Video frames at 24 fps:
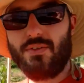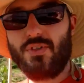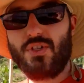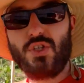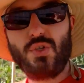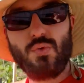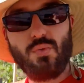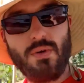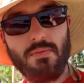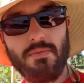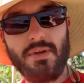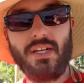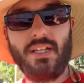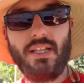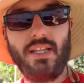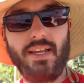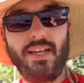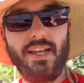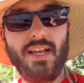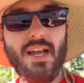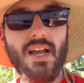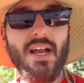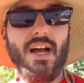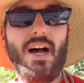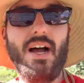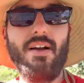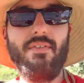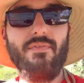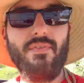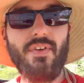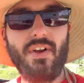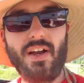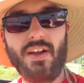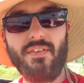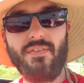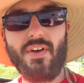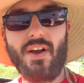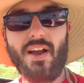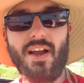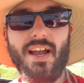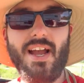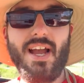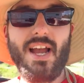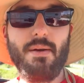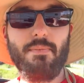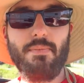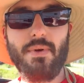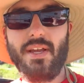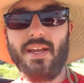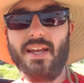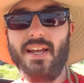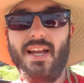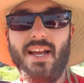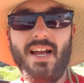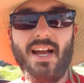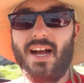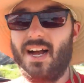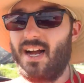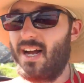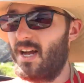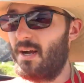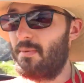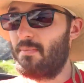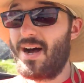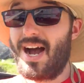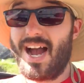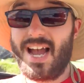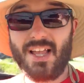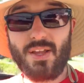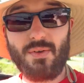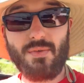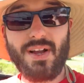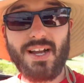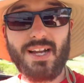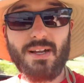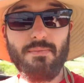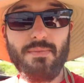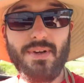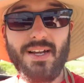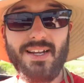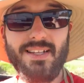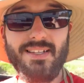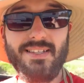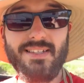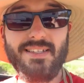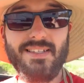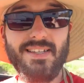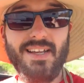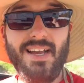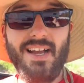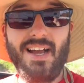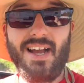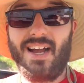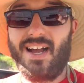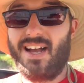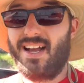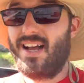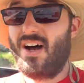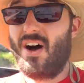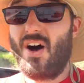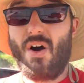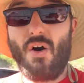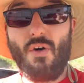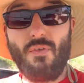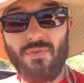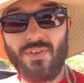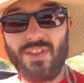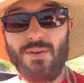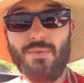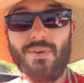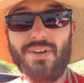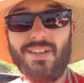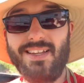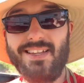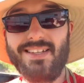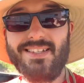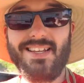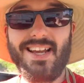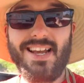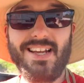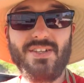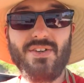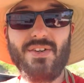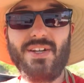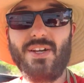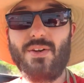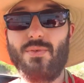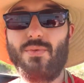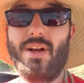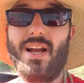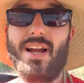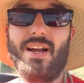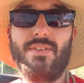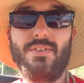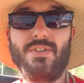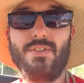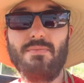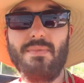swimmingly. I'm very, very happy. Um, highly recommends. Uh, hopefully one of these days I'll get around to